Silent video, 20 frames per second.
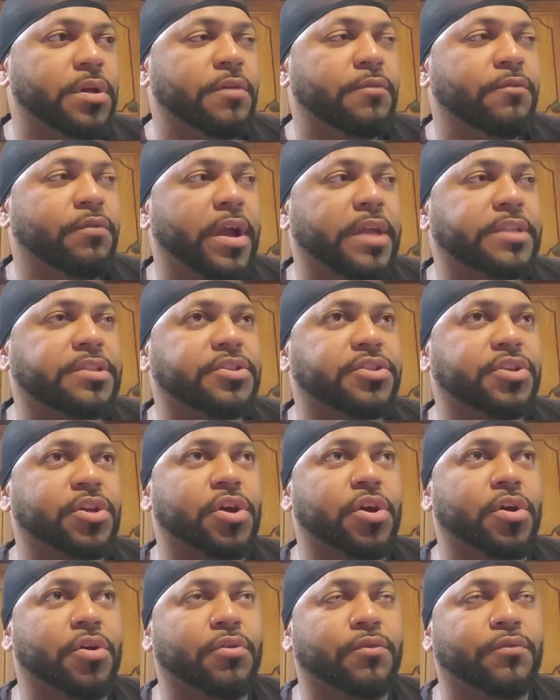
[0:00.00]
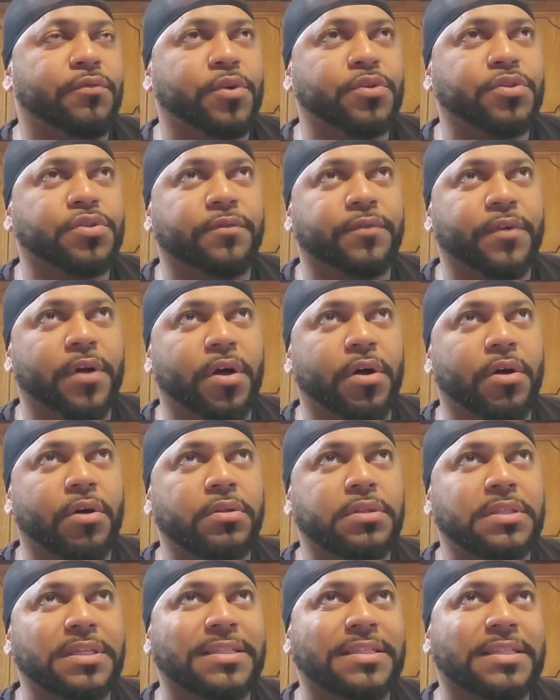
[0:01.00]
Francis Ngannou, first of
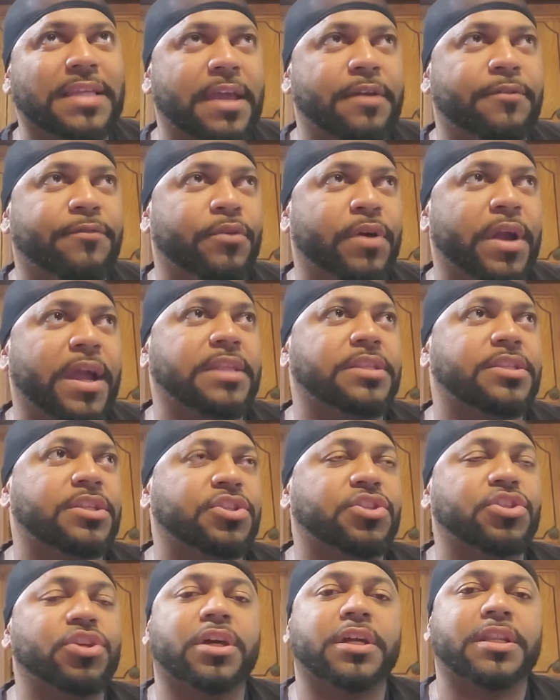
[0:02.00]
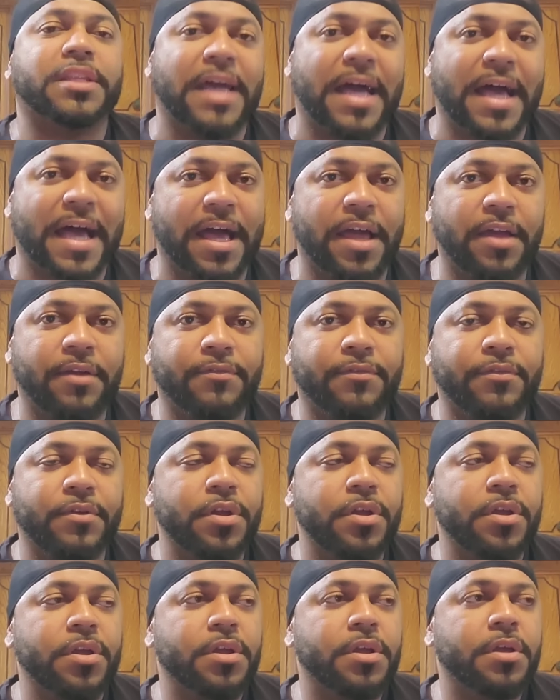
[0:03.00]
all, to say Francis took a dive,
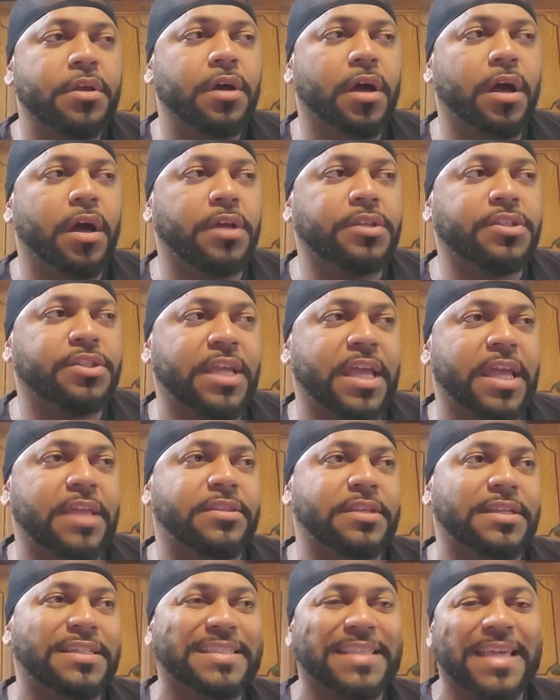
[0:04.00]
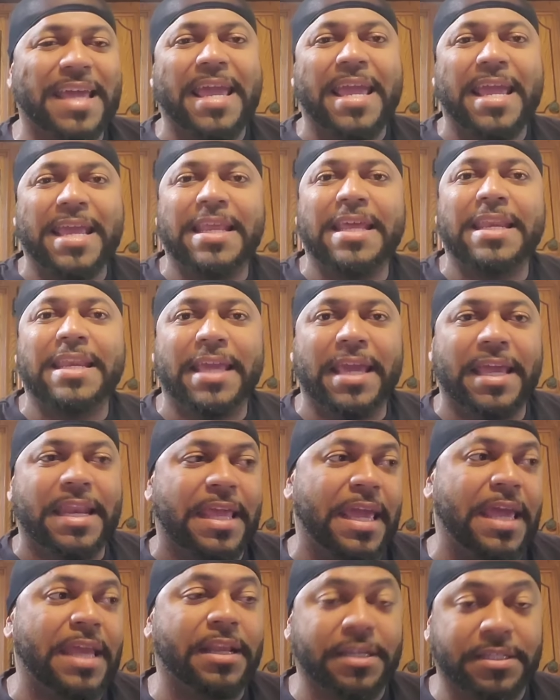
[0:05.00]
to say he didn't get
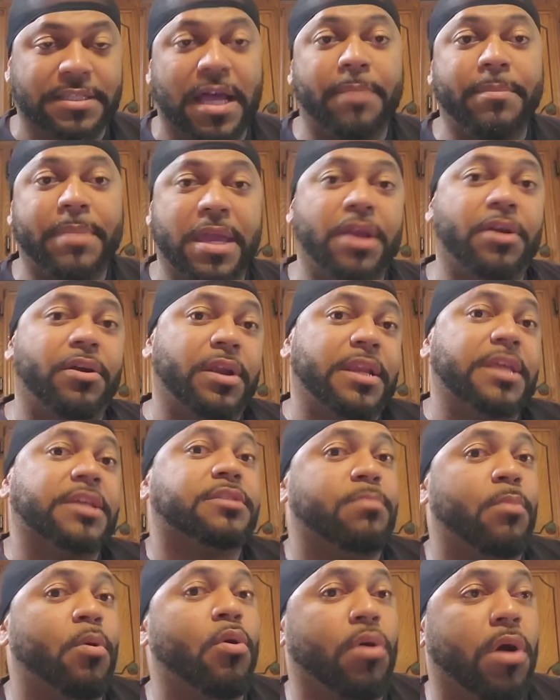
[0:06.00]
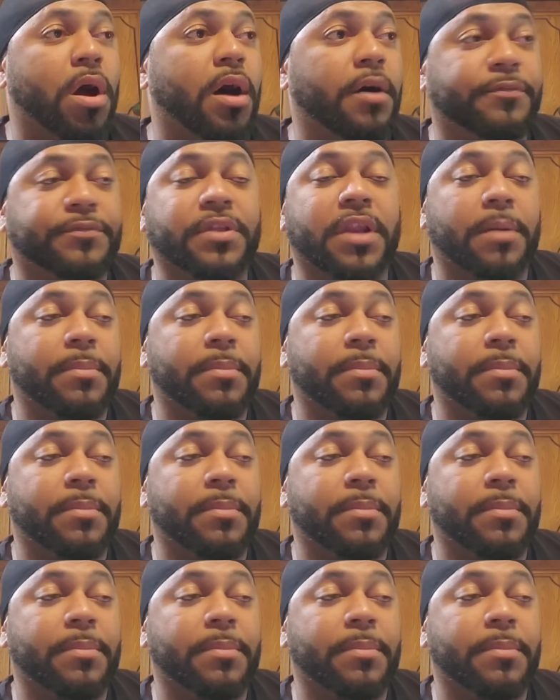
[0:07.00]
hit, because I'm hearing this more often.